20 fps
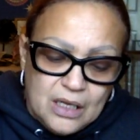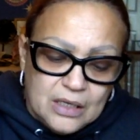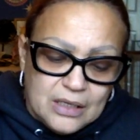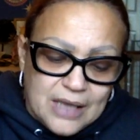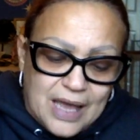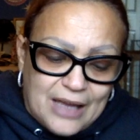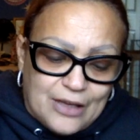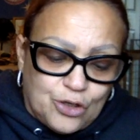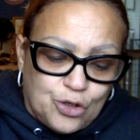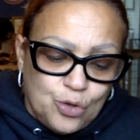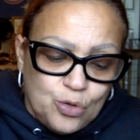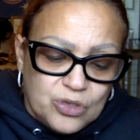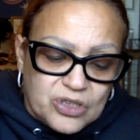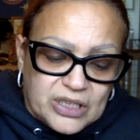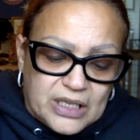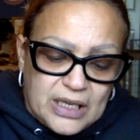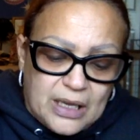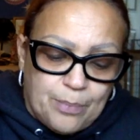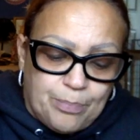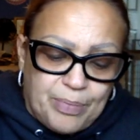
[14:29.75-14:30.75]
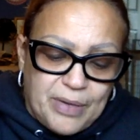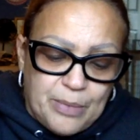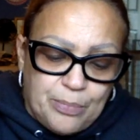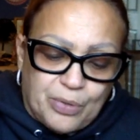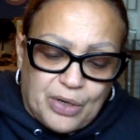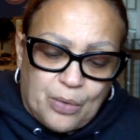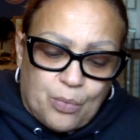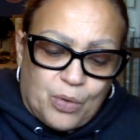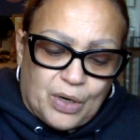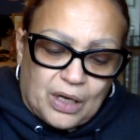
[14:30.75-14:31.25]
Like you seeing
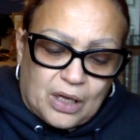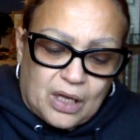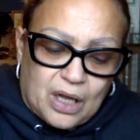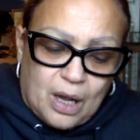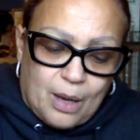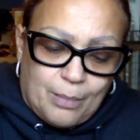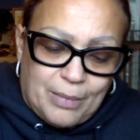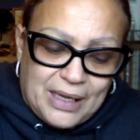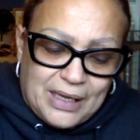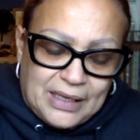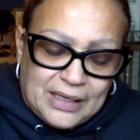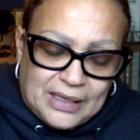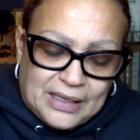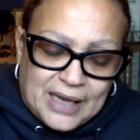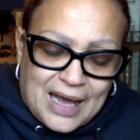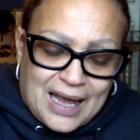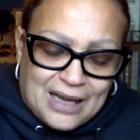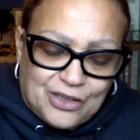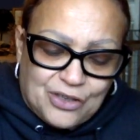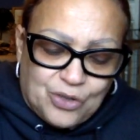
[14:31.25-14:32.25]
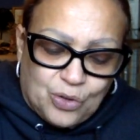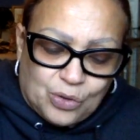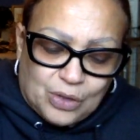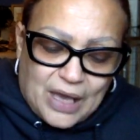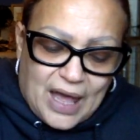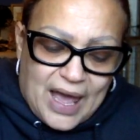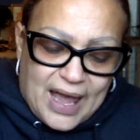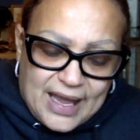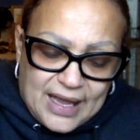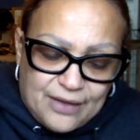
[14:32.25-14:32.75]
people that want to come in and out of your
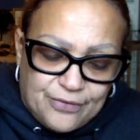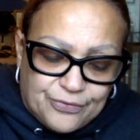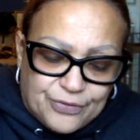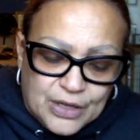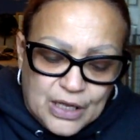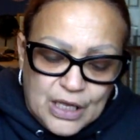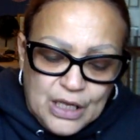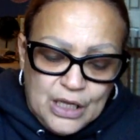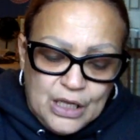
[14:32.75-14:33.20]
life